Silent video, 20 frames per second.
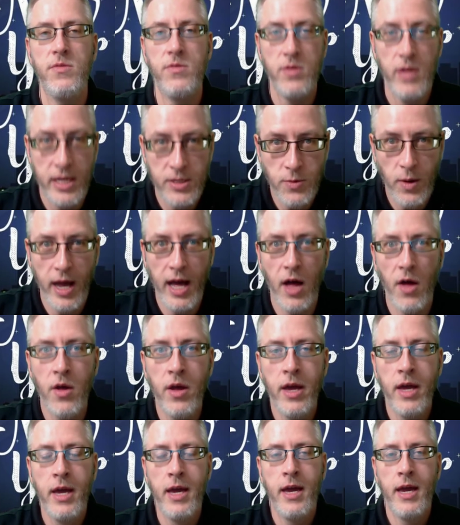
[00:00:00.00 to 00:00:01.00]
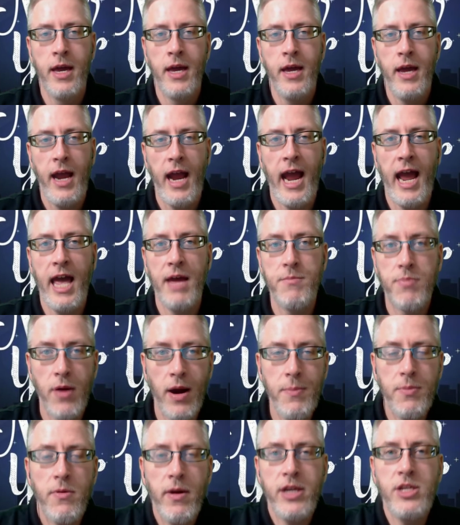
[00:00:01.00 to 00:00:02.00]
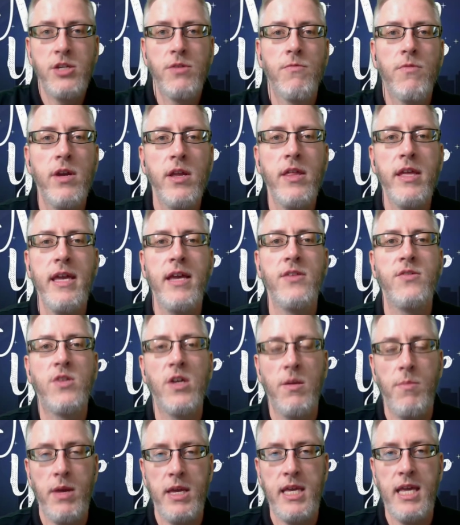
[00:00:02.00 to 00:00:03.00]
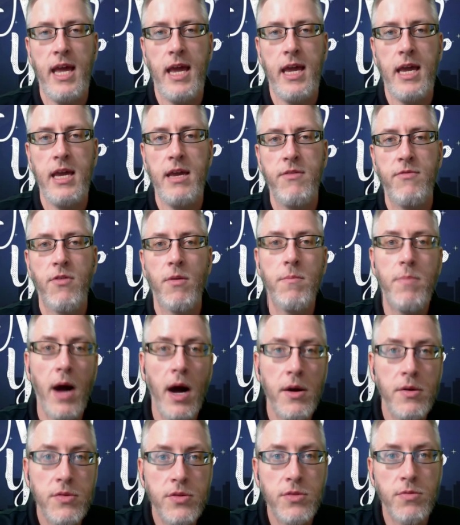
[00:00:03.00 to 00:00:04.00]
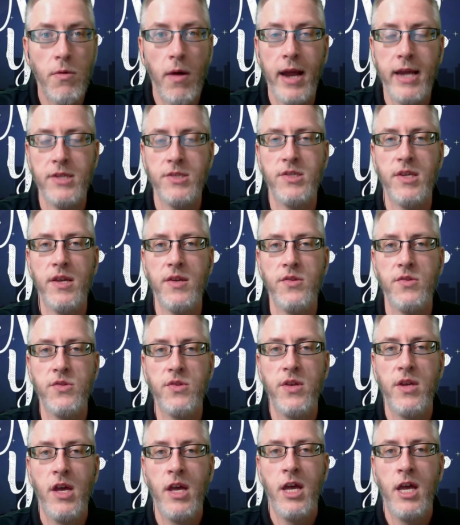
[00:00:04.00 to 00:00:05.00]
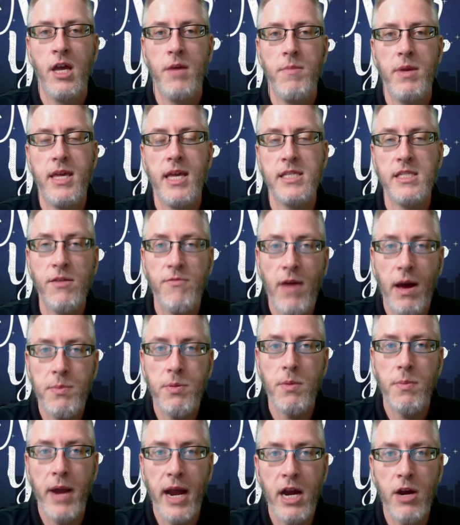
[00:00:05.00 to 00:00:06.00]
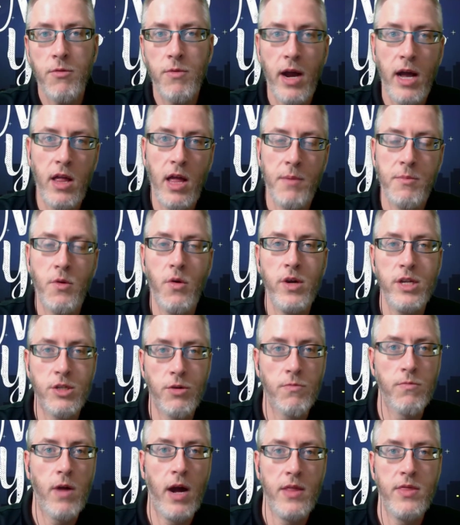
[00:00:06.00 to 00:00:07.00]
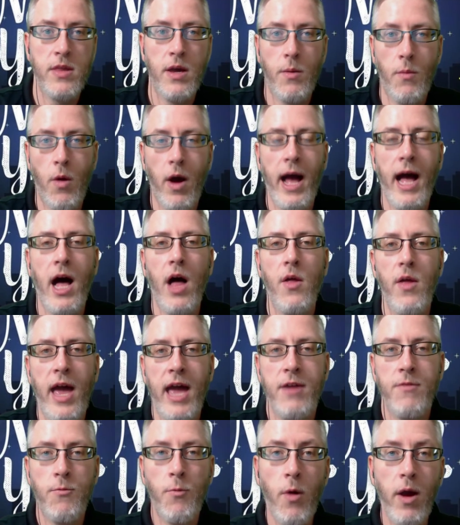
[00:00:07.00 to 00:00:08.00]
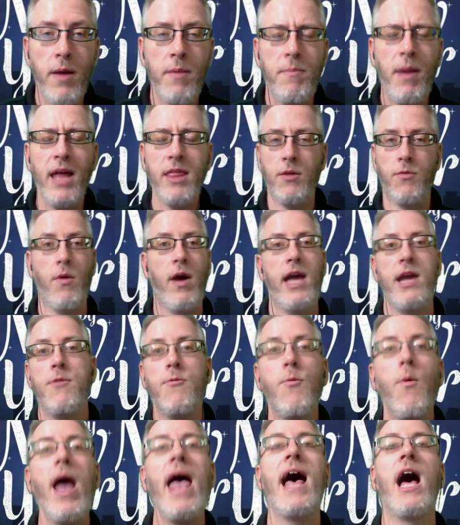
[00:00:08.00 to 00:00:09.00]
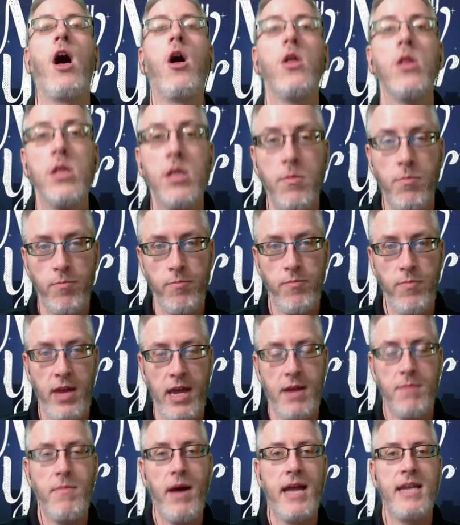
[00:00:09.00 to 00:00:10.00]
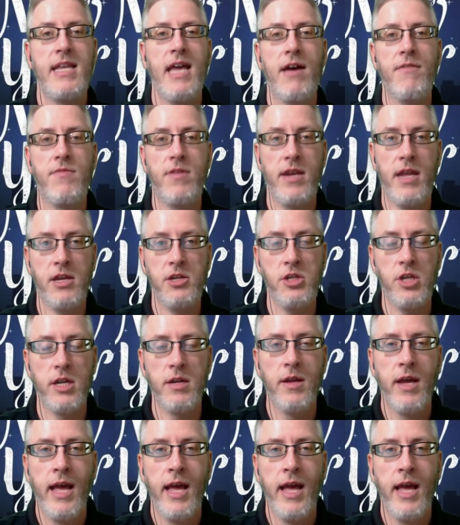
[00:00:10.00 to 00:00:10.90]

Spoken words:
as well. And preparation really is going to be key for both races, because if I prepare well, I'm going to run them well. And by the way, well, in my definition,